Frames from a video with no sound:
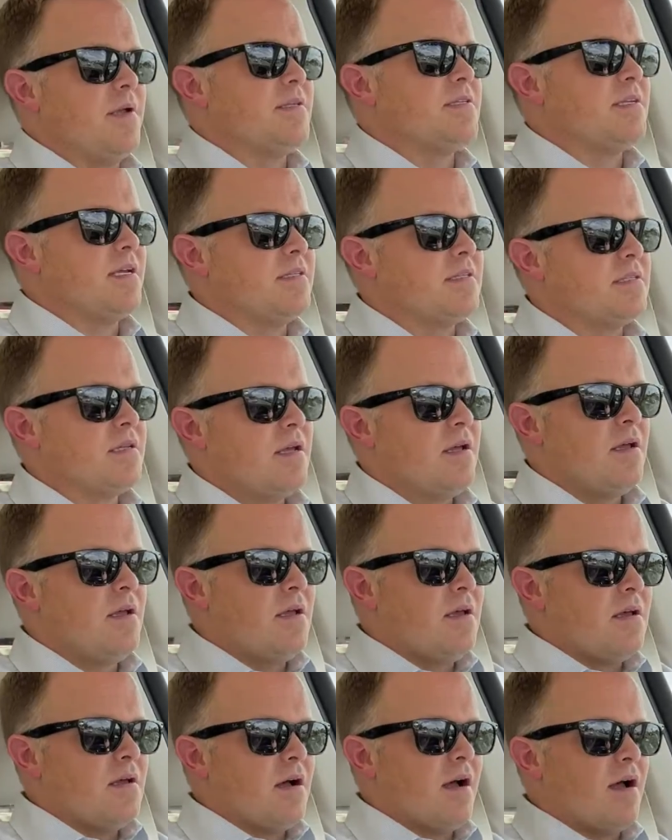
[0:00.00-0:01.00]
that's
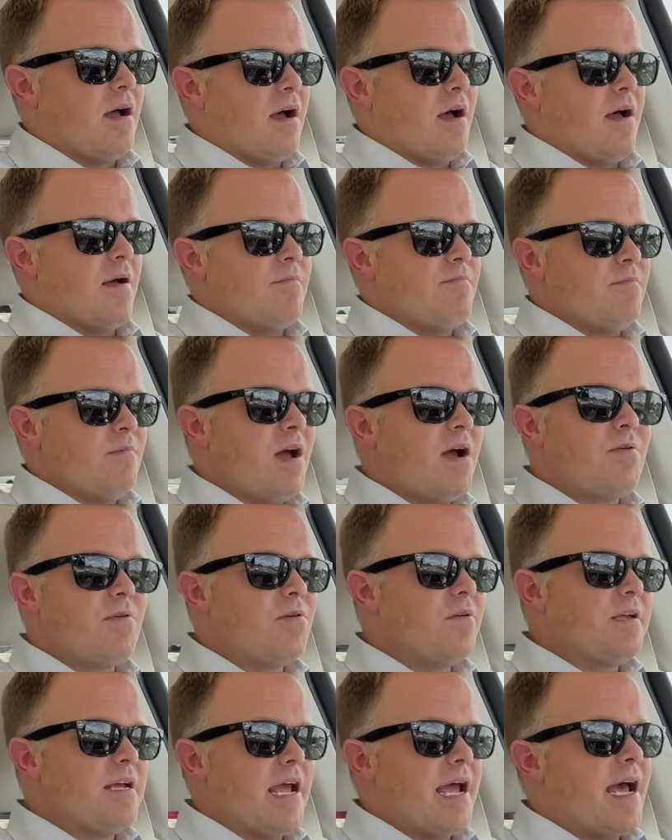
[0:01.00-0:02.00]
not
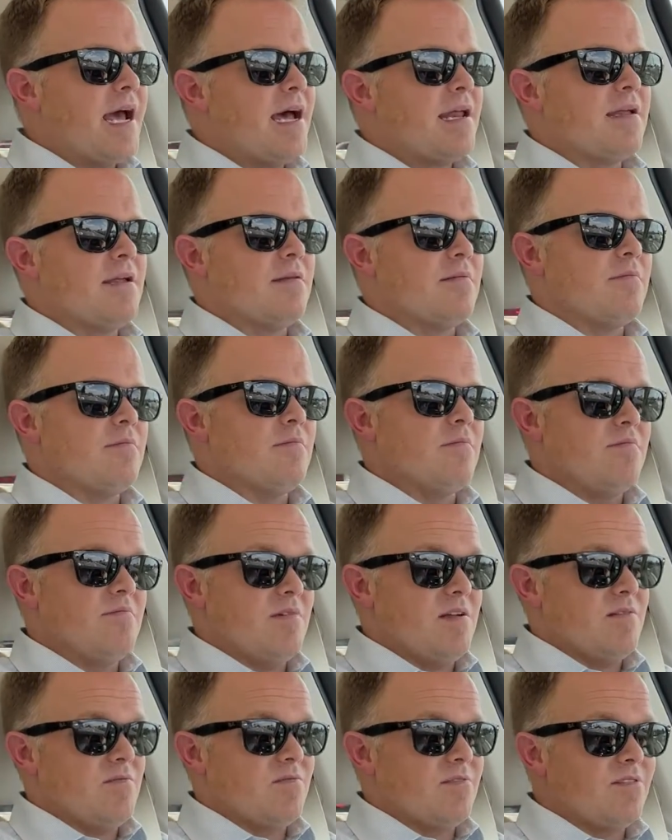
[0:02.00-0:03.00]
really had in
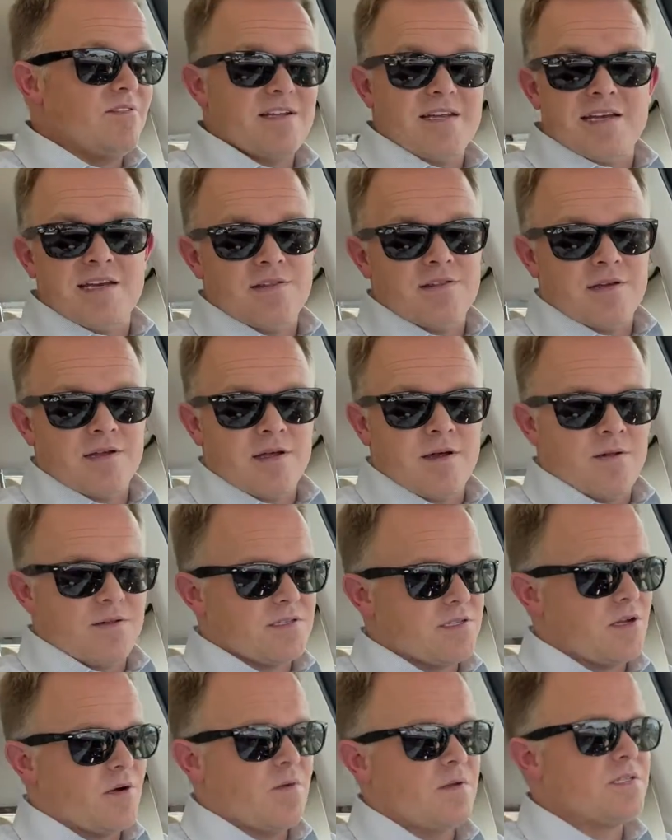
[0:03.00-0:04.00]
really anything
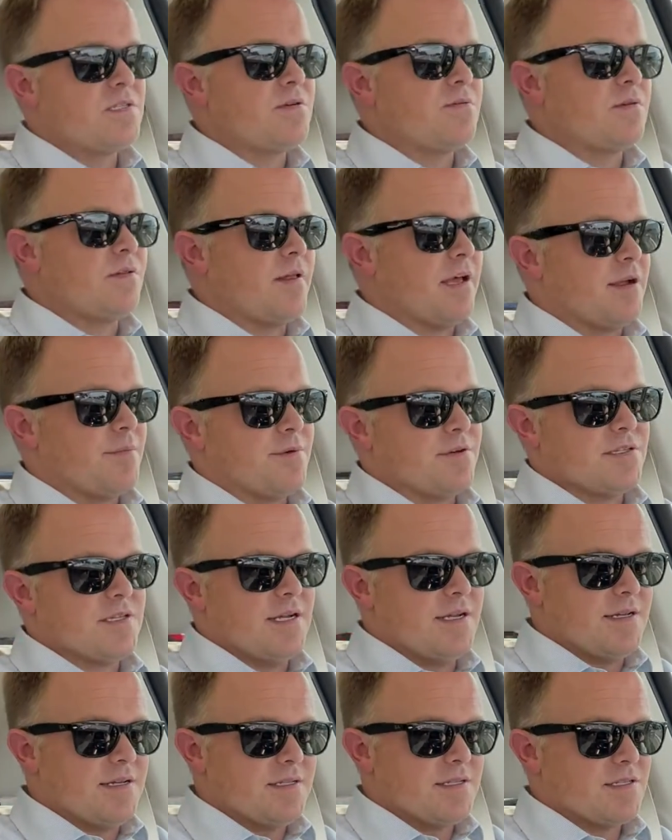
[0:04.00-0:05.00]
else. No one's doing it like
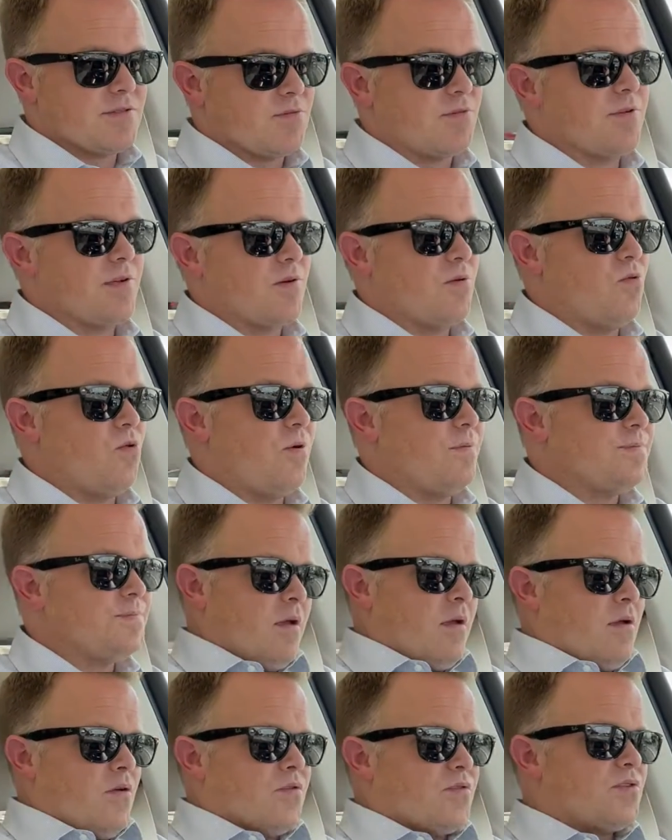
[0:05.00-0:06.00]
Mercedes. It's really cool.
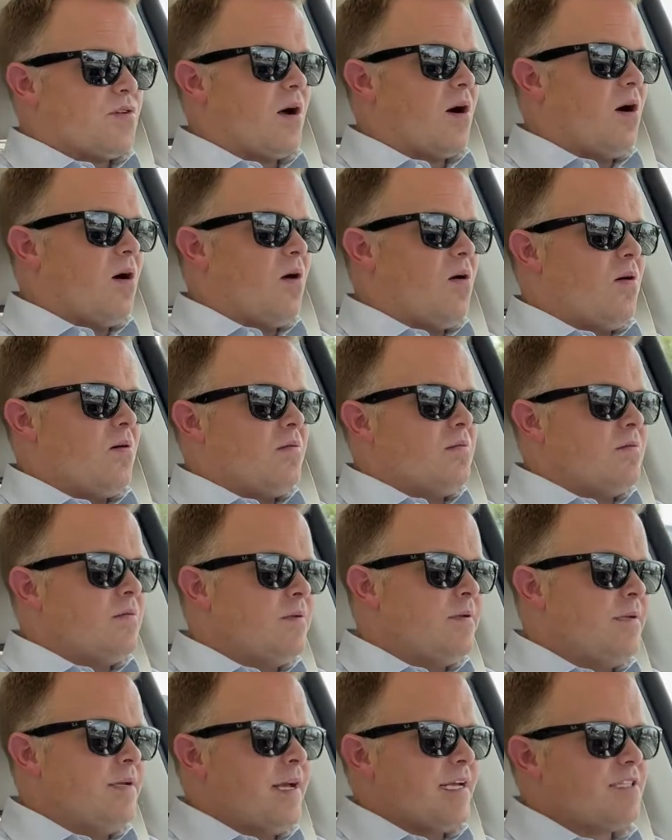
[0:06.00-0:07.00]
So
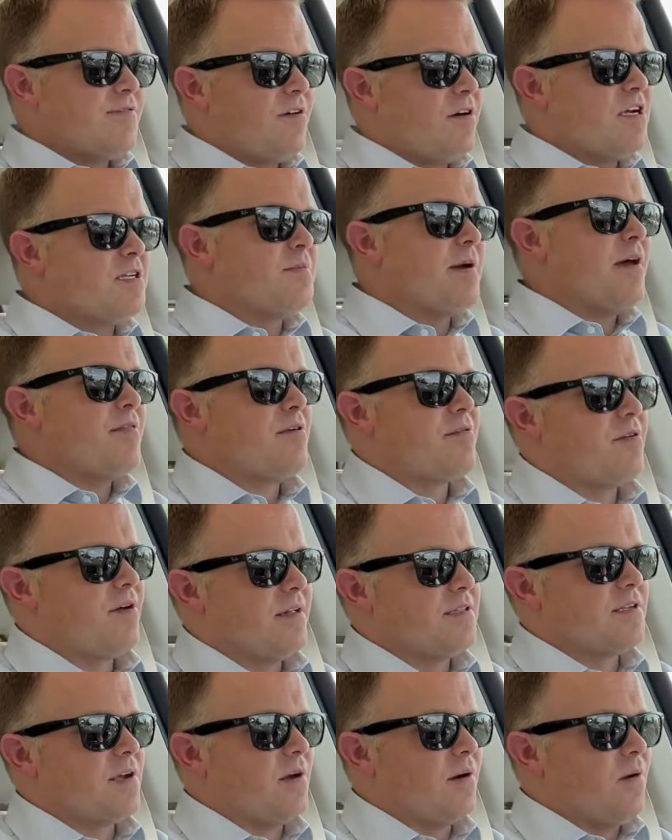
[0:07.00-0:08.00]
as far as my other
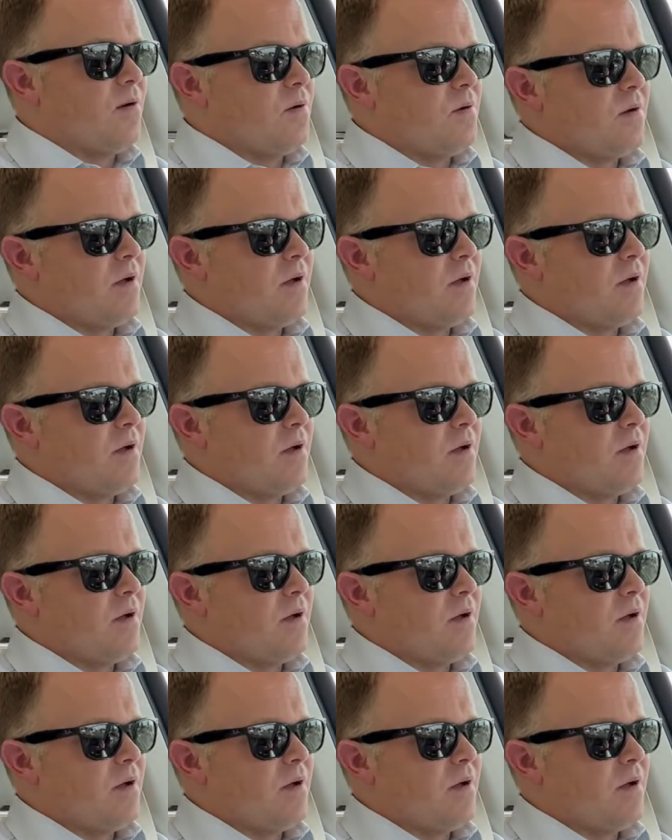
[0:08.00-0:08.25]
thoughts go,